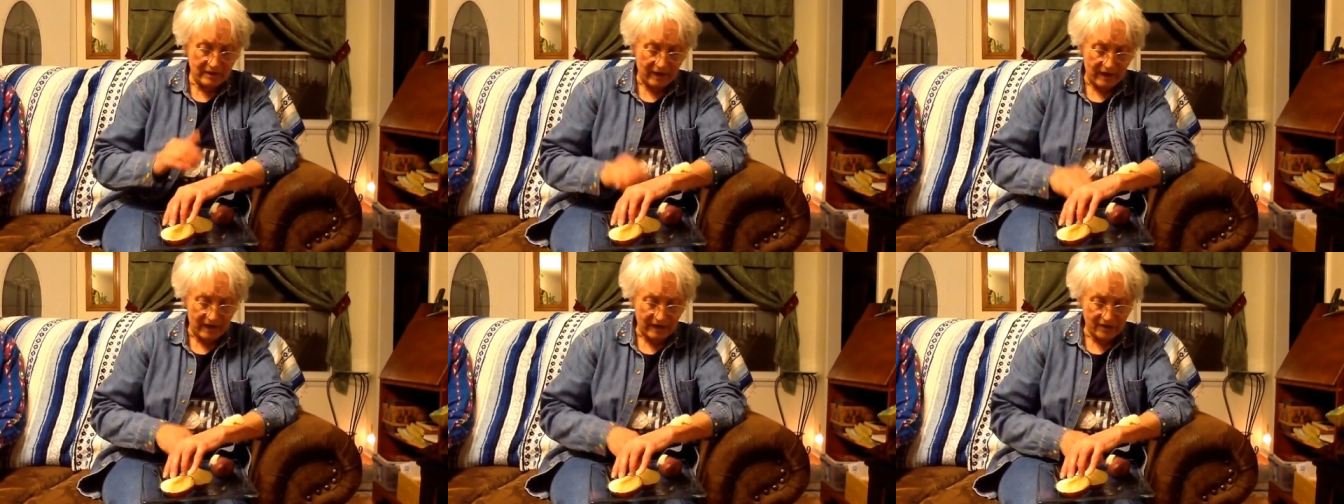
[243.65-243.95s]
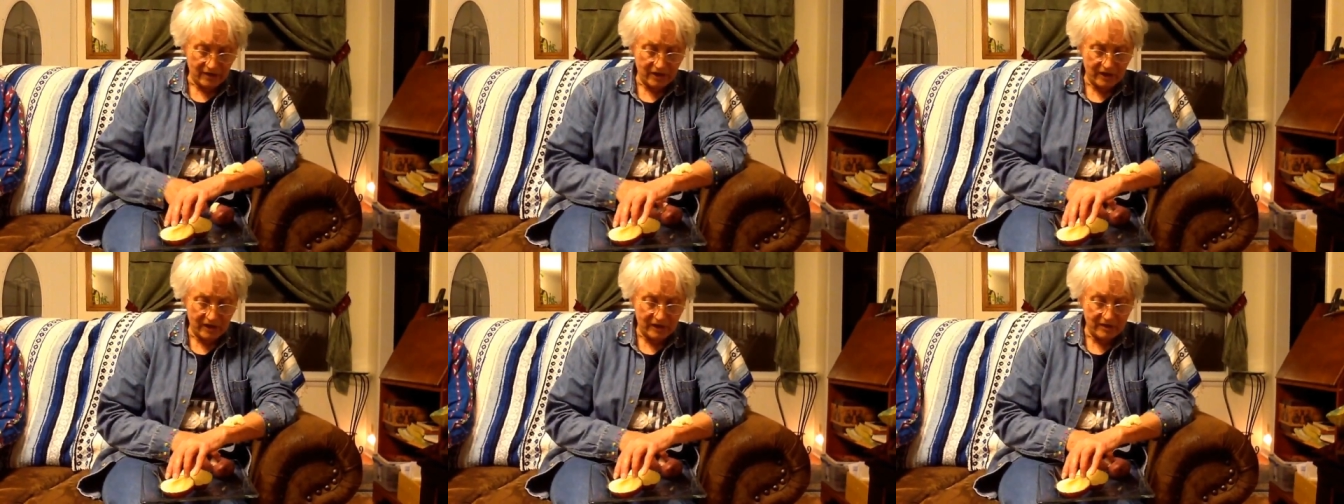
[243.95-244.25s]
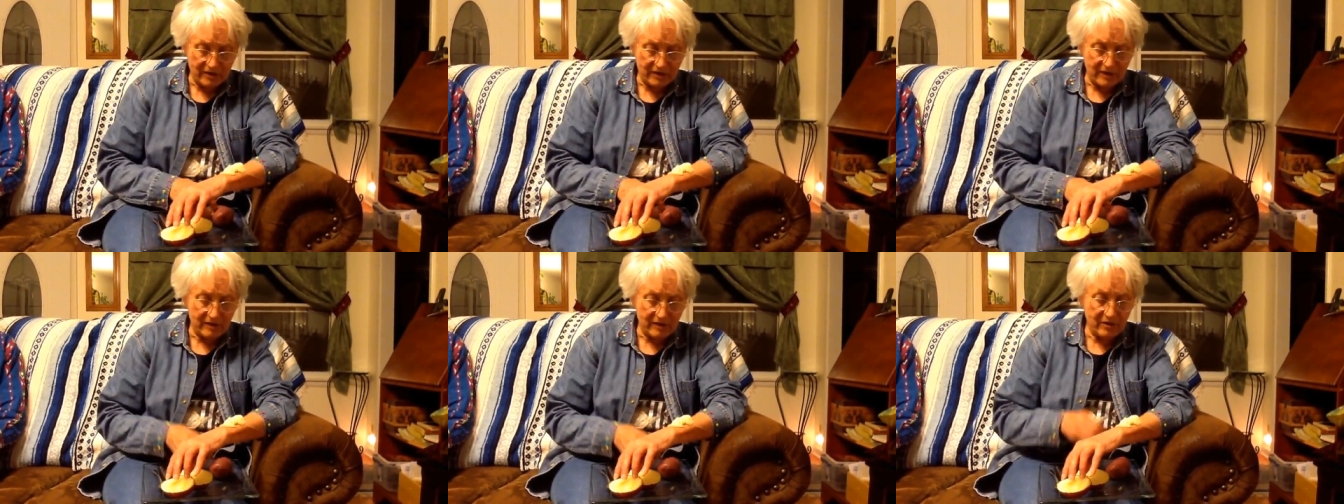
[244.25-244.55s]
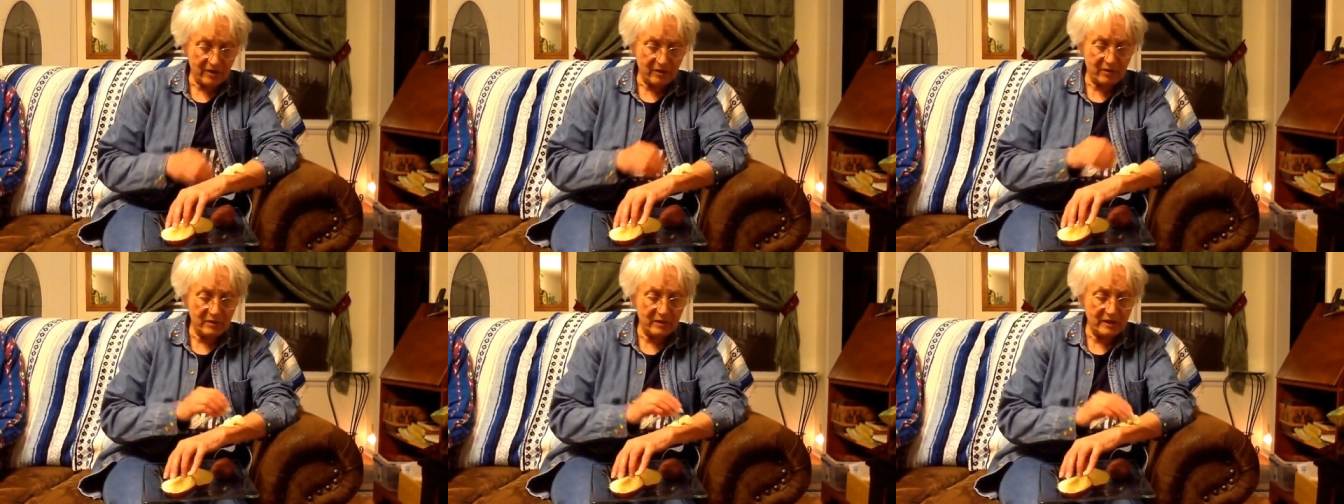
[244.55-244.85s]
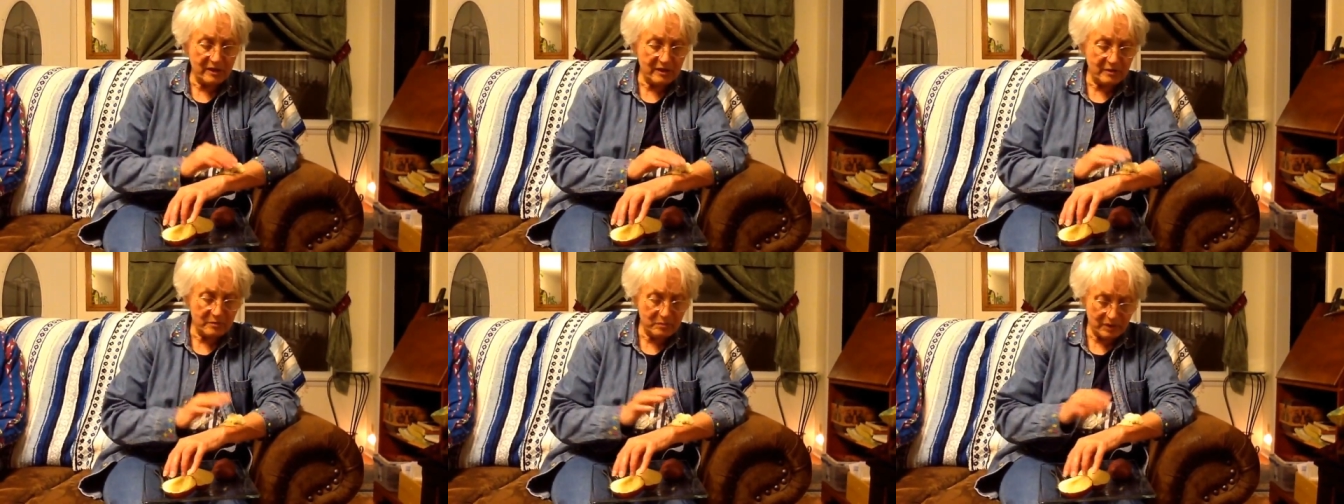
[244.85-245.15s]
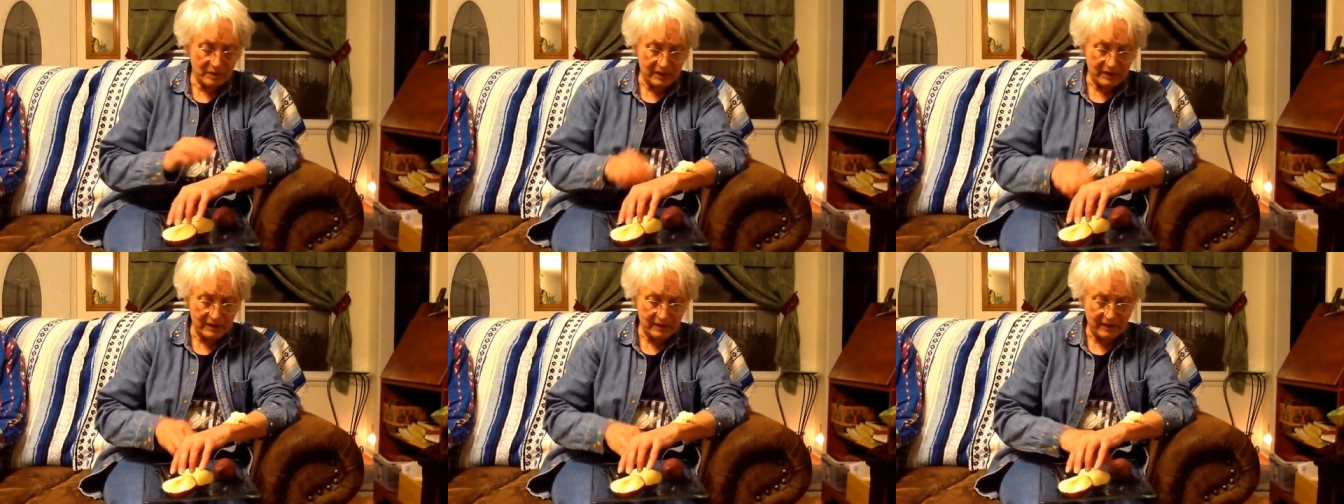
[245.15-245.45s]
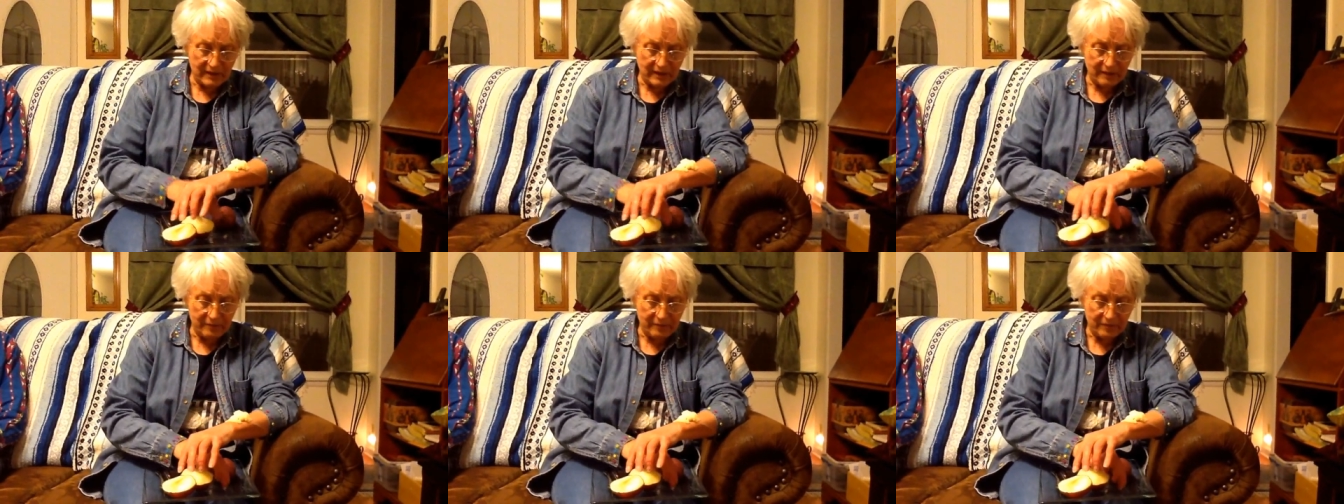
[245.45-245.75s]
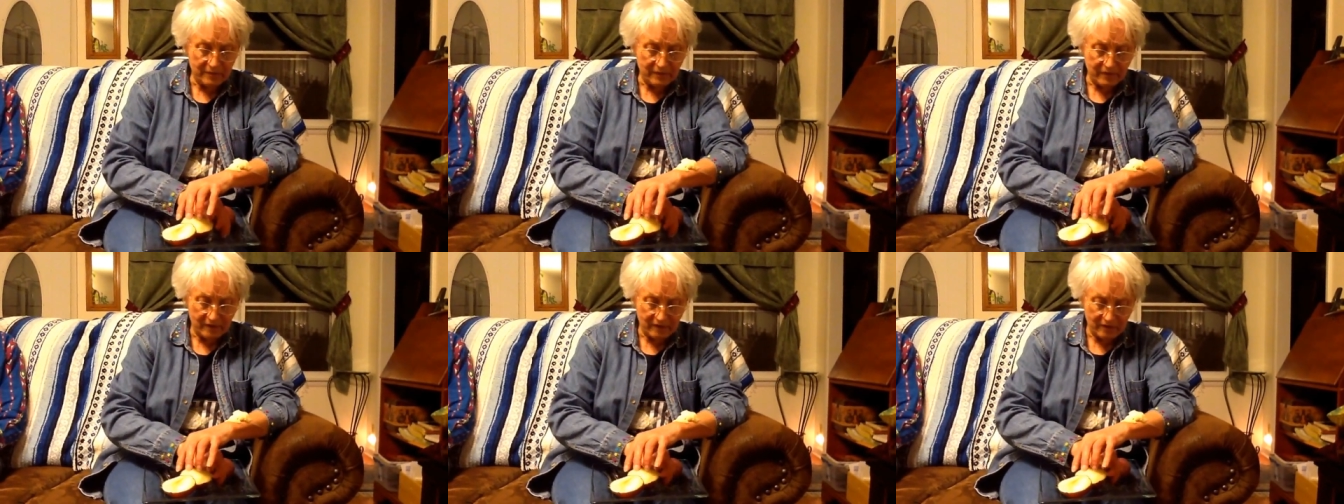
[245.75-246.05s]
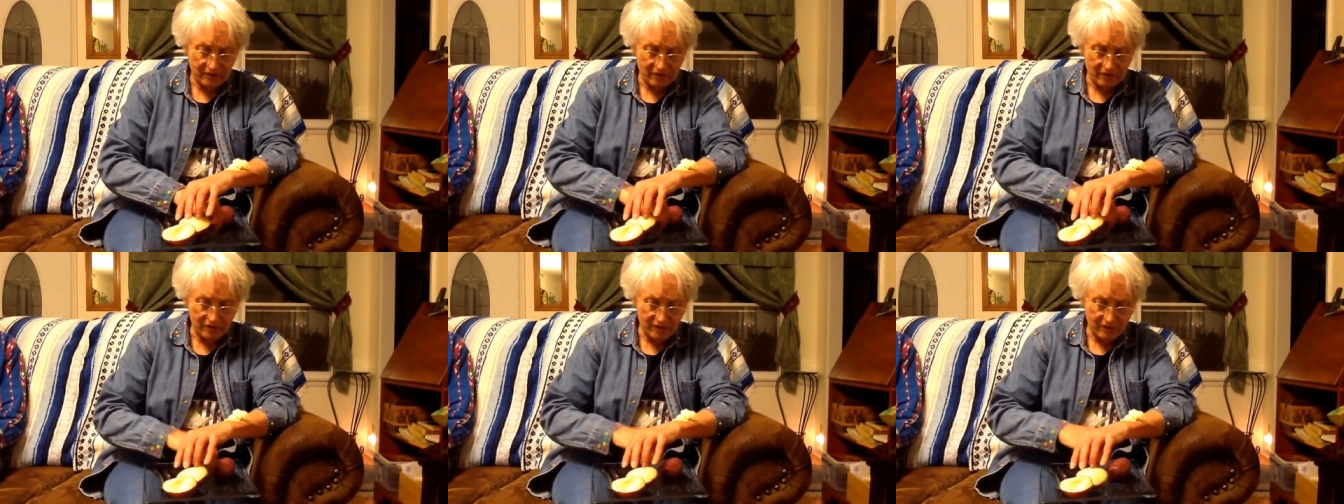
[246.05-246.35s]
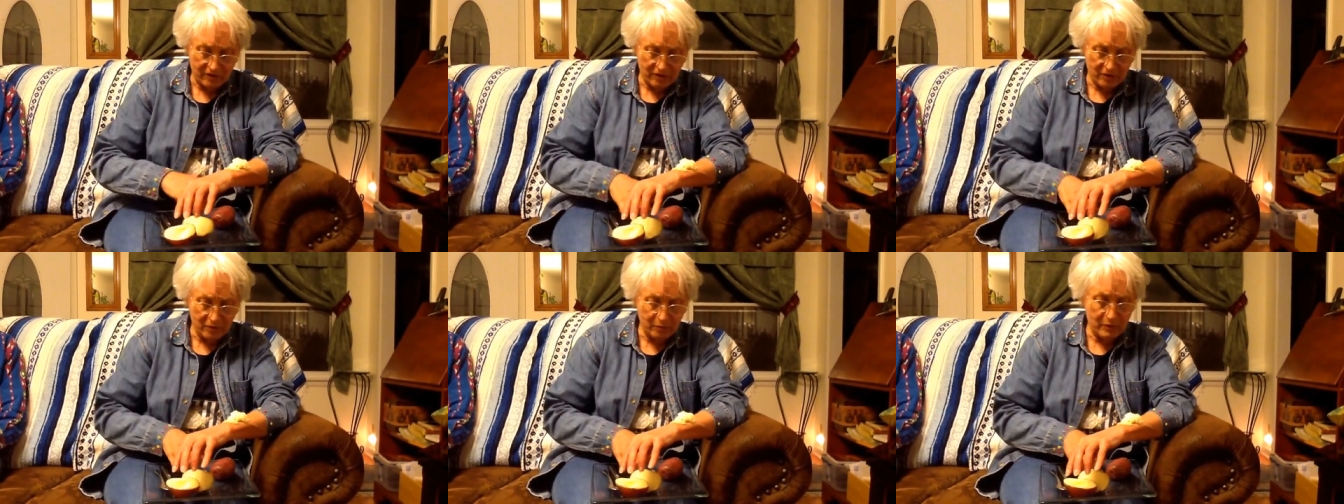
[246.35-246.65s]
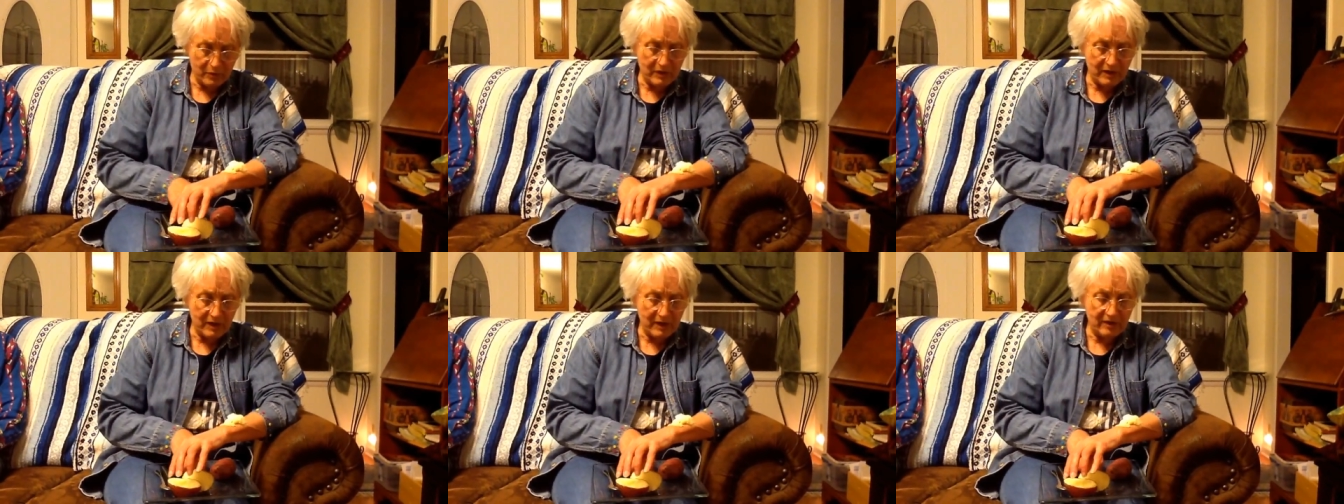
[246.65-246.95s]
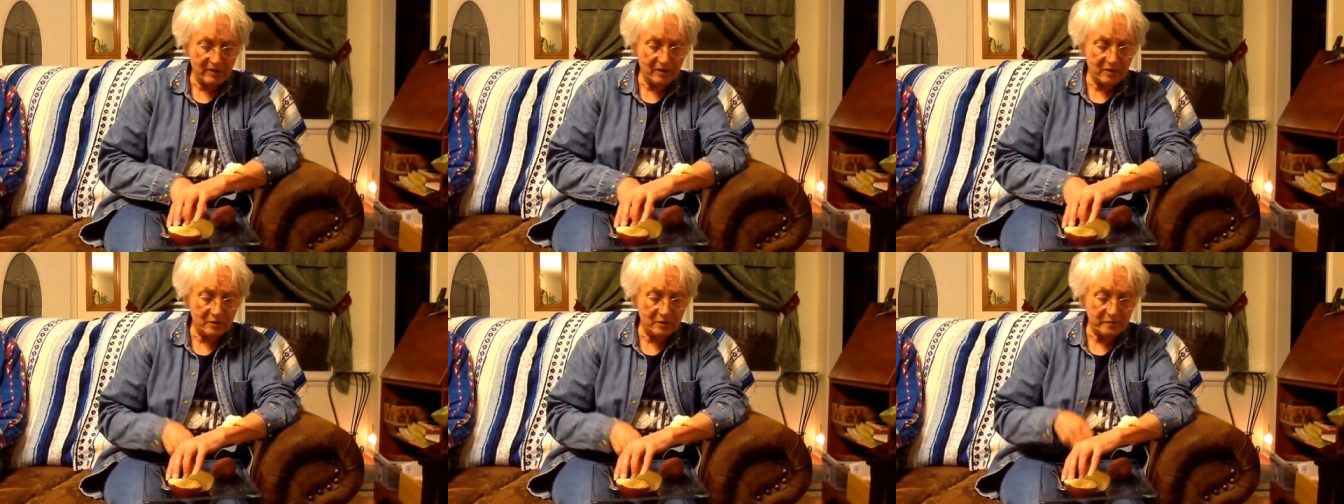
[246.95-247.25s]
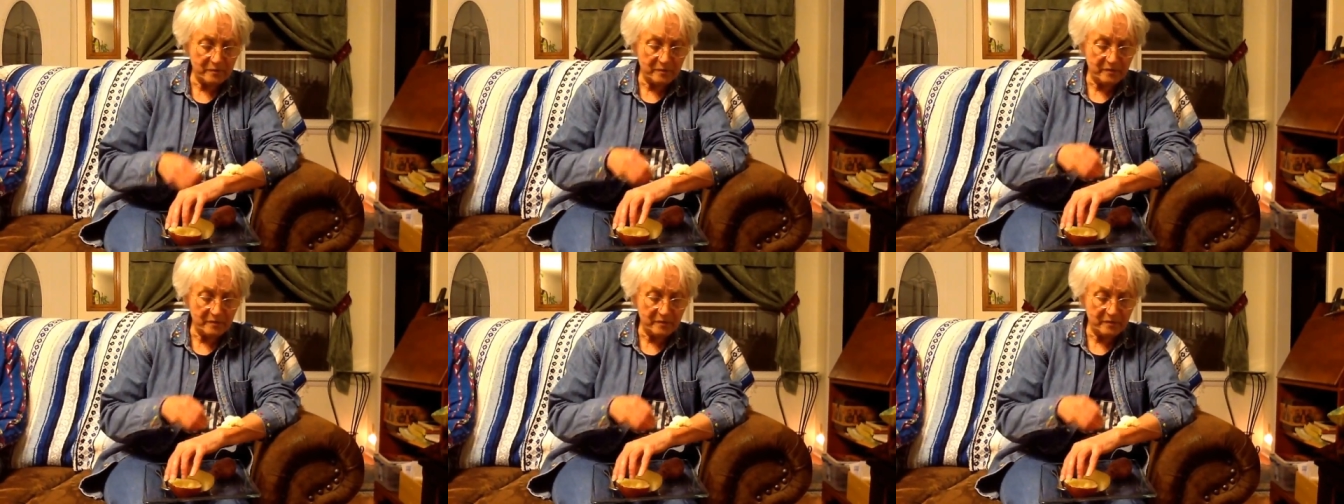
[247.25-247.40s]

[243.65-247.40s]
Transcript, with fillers: I changed it totally completely, used a new potato,